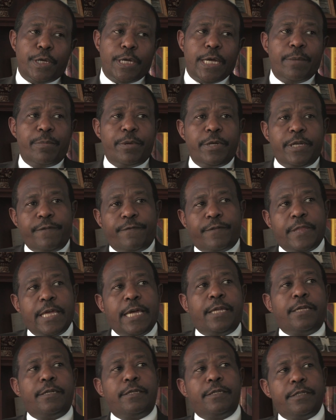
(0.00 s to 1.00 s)
I believe
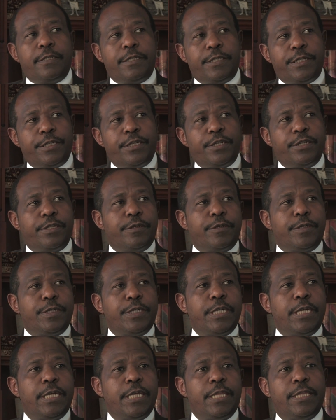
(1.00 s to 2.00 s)
that,
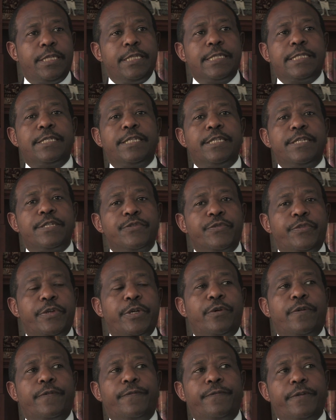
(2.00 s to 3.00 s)
and this is
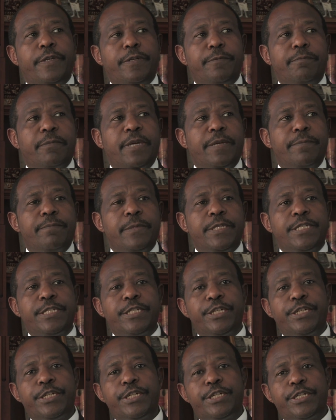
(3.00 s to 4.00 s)
very often my
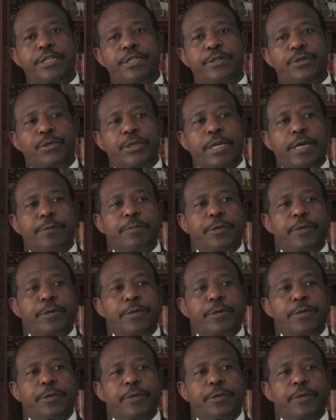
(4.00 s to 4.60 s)
message to young